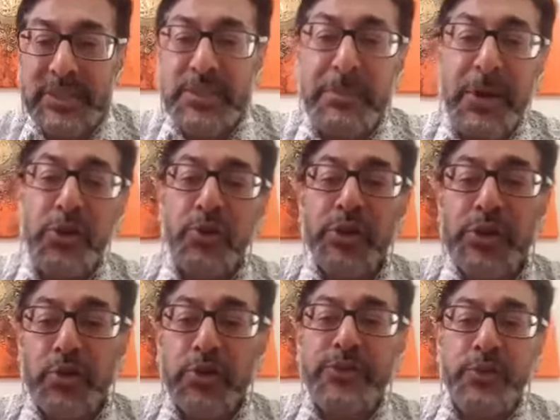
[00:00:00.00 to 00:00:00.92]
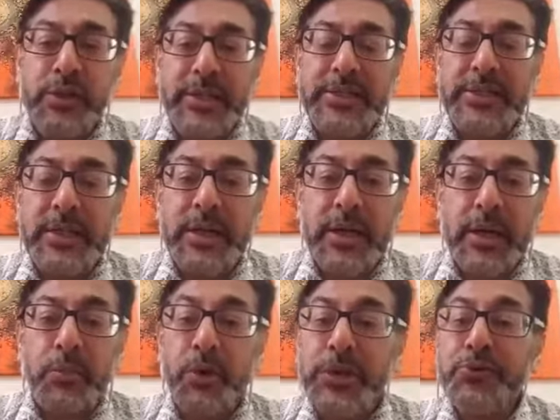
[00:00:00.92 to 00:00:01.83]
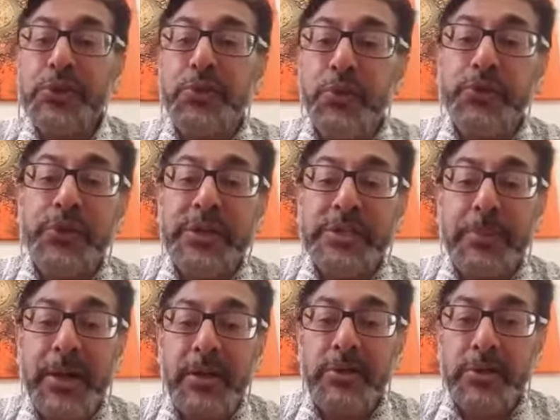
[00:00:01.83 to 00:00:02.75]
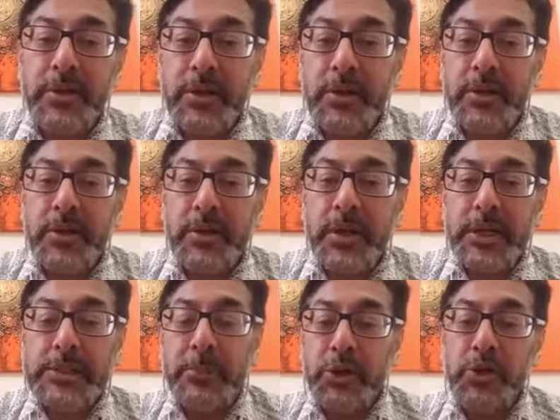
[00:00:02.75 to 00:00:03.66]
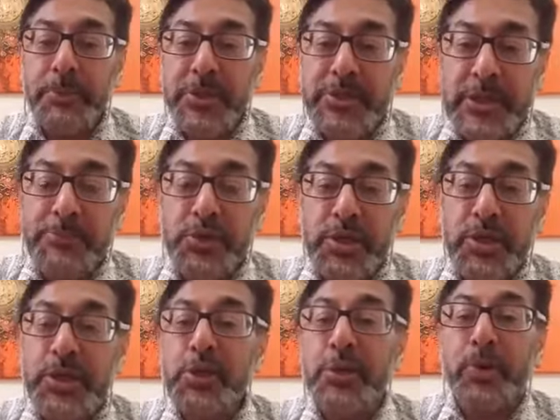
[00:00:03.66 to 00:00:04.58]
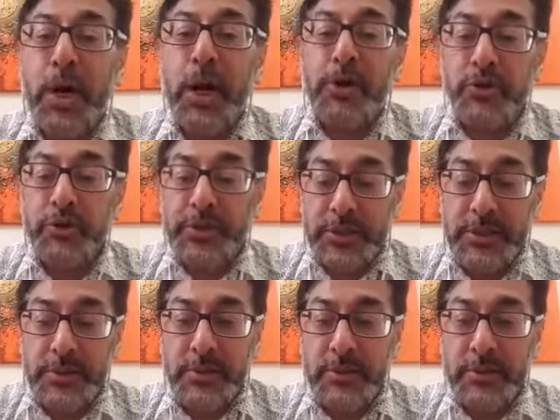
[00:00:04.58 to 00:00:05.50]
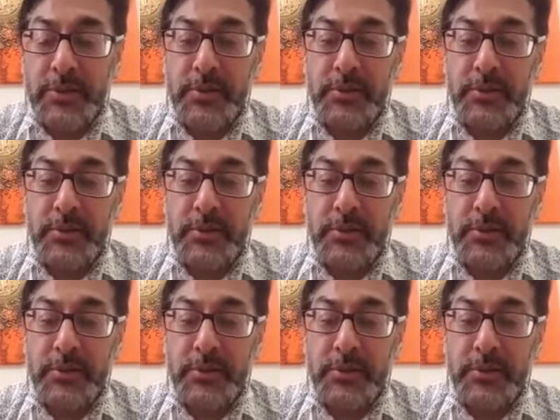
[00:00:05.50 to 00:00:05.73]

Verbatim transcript: It's about your resourcefulness. And what is resourcefulness about? It's about your perception and your priorities.